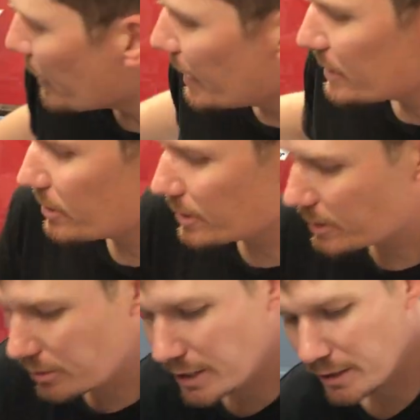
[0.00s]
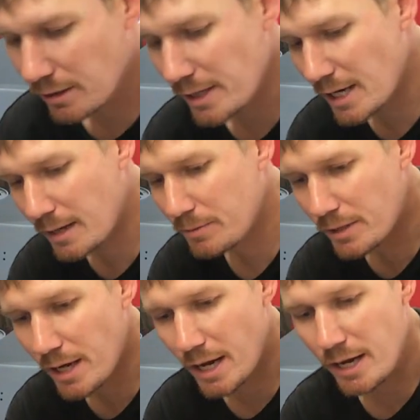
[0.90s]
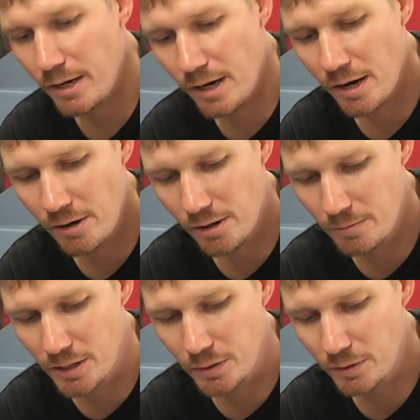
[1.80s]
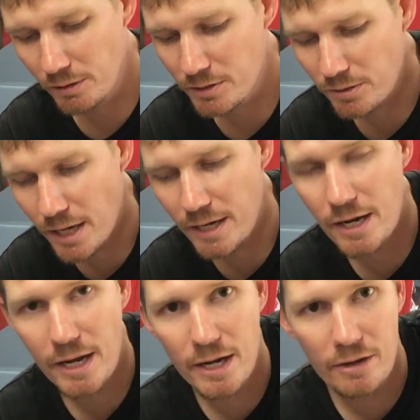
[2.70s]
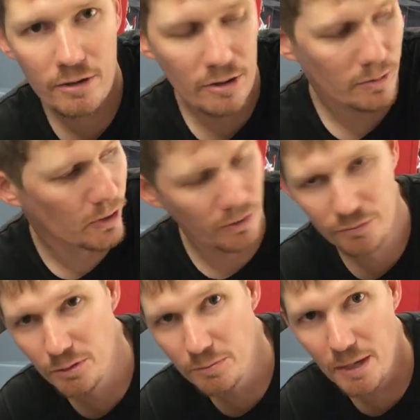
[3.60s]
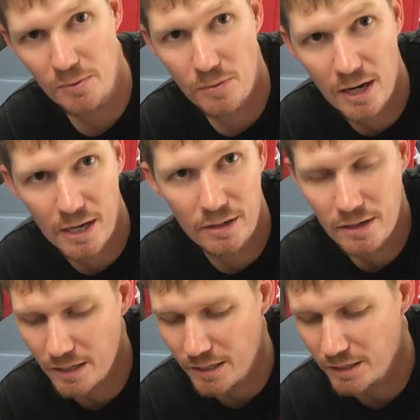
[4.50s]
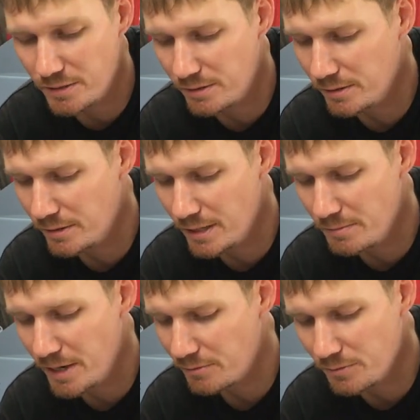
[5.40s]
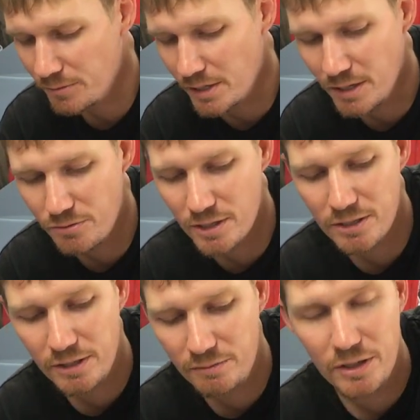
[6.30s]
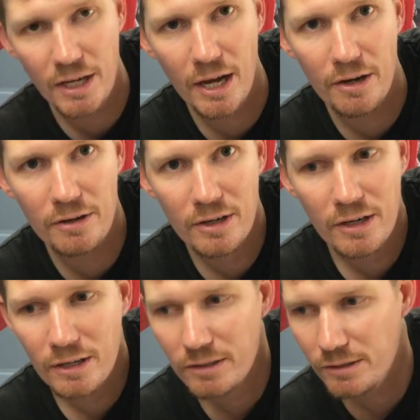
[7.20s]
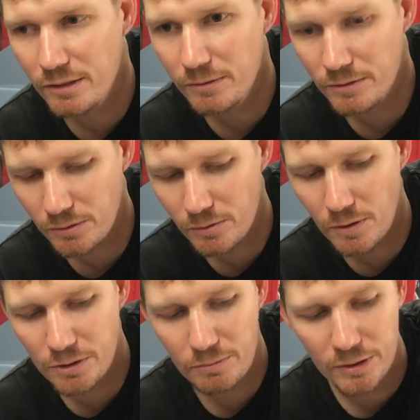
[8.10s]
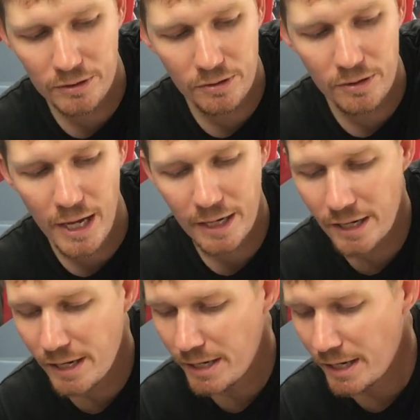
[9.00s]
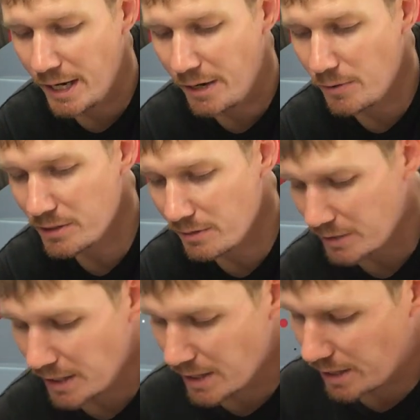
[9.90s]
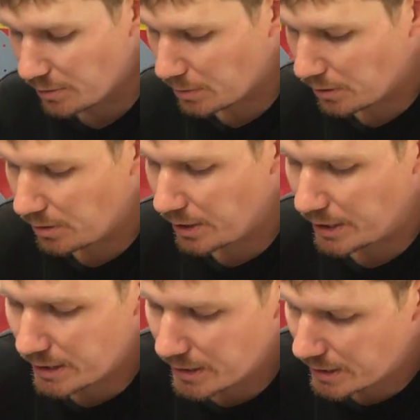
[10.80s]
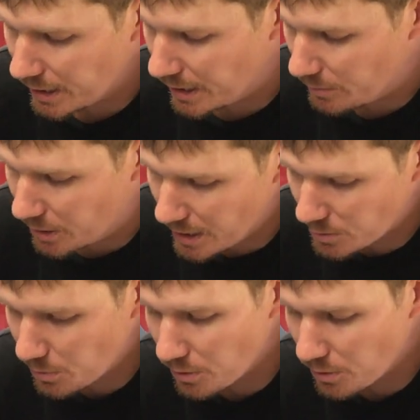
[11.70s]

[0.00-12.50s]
of parts that I still need to clean up, so I'm going to quickly do that now. I might film maybe one, as it doesn't make for a very interesting video, so sort of watching me do that. Once I've done that, I'll apply my Etch